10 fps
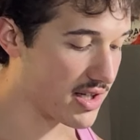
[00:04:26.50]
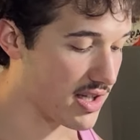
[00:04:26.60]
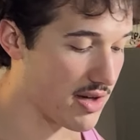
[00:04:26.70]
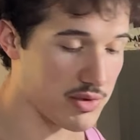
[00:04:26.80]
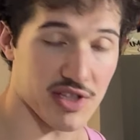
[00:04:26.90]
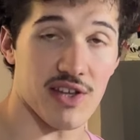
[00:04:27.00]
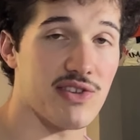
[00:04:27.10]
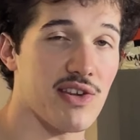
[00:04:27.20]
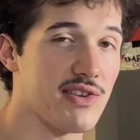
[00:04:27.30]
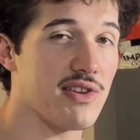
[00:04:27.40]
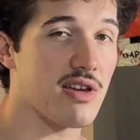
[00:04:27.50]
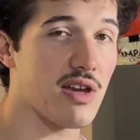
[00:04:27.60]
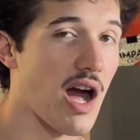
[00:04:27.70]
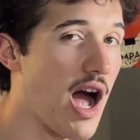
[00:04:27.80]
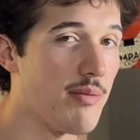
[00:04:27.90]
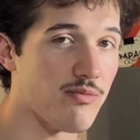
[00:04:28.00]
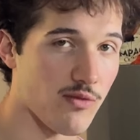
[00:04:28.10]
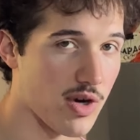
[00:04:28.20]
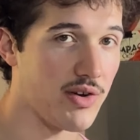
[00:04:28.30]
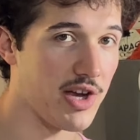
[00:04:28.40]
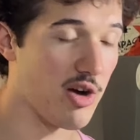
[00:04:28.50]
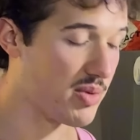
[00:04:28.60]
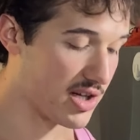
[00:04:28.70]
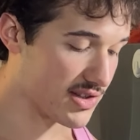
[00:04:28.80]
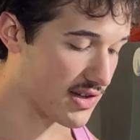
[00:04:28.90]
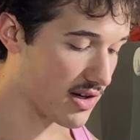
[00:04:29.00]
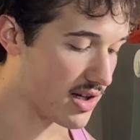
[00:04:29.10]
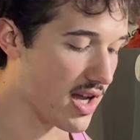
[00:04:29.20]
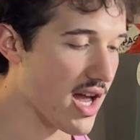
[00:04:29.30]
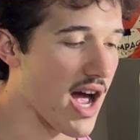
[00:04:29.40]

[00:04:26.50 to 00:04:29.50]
it yet with this seasoning. I'm really hoping it's good.